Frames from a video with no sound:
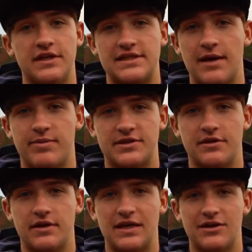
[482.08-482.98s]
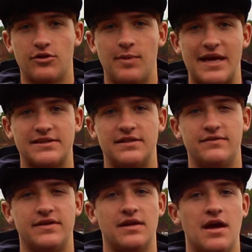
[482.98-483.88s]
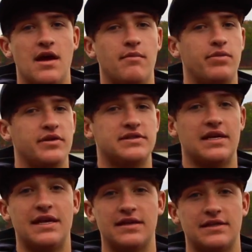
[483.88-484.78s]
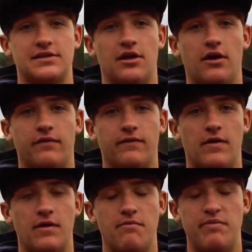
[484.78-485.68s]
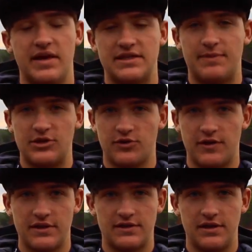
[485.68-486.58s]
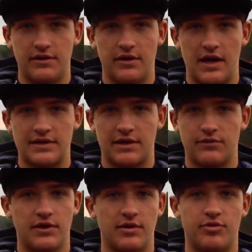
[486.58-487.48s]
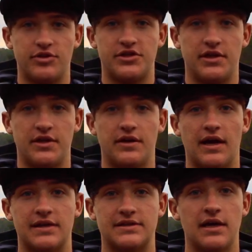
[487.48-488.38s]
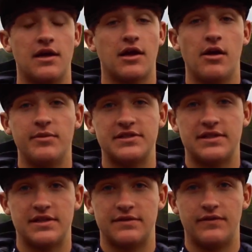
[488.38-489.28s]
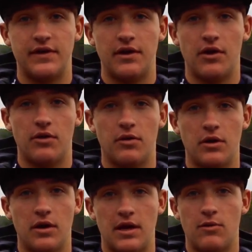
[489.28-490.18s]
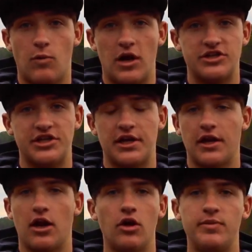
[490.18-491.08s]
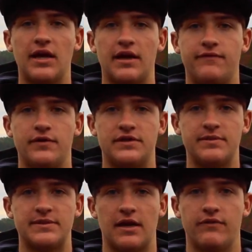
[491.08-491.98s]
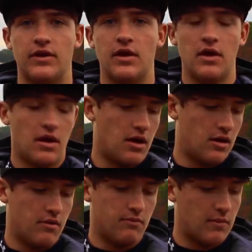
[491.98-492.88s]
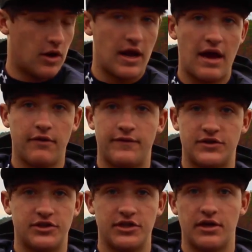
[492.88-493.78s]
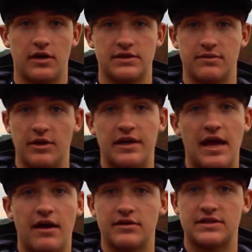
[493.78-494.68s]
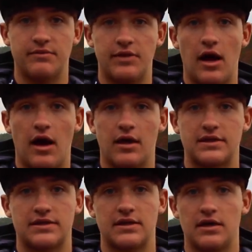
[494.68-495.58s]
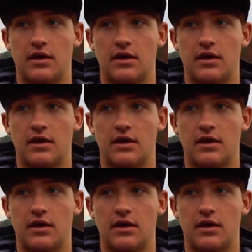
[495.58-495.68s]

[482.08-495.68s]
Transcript: this episode of Kicking Their Bass TV, but to end this off, big special thanks to you guys. I really appreciate you guys coming to this video and watching it, and I hope you got a few tips out of it on how to fish a jig on some laydowns, some docks,